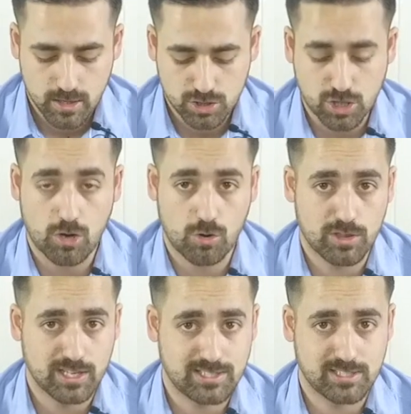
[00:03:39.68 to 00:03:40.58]
So
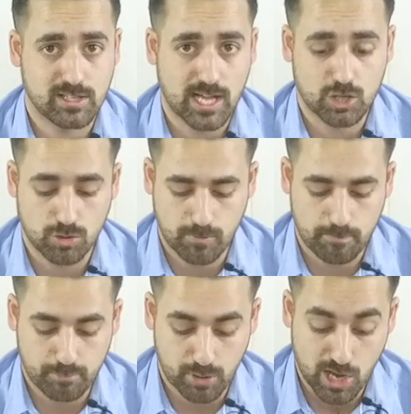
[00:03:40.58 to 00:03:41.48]
this is an
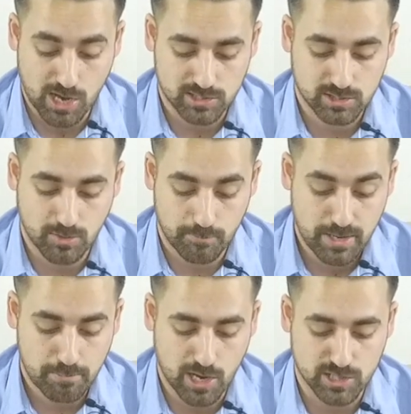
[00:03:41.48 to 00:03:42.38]
actual plus, a
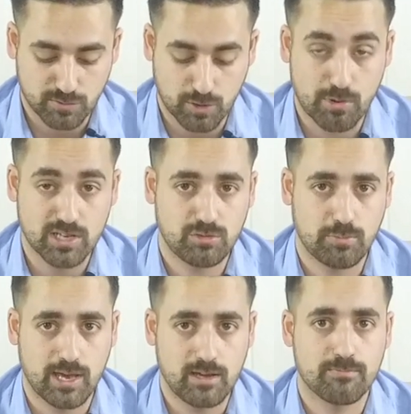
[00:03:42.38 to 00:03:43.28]
big plus for the price you
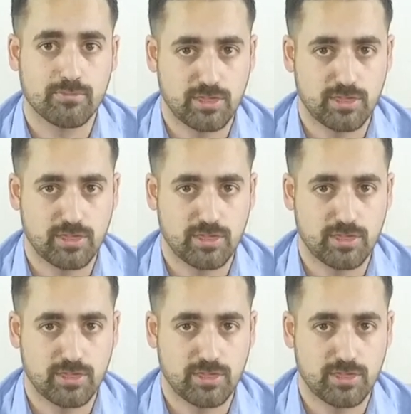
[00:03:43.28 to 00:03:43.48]
pay.